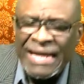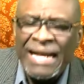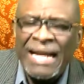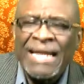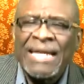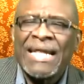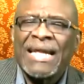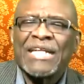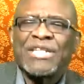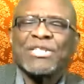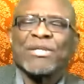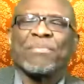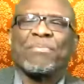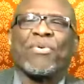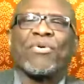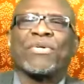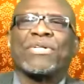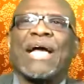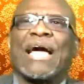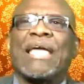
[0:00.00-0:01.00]
let us
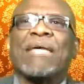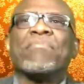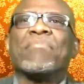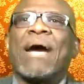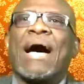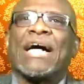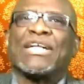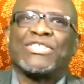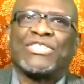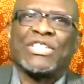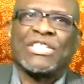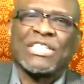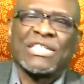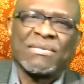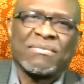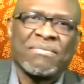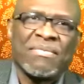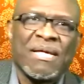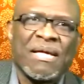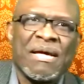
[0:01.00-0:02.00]
suppose I imagined
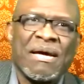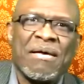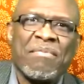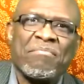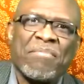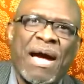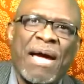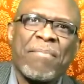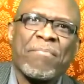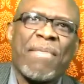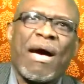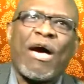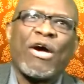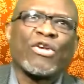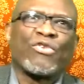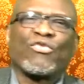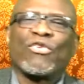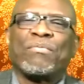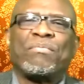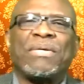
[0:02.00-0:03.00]
my
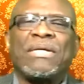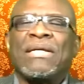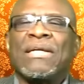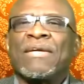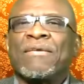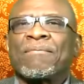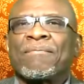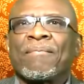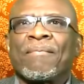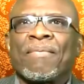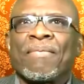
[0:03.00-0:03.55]
marriage would be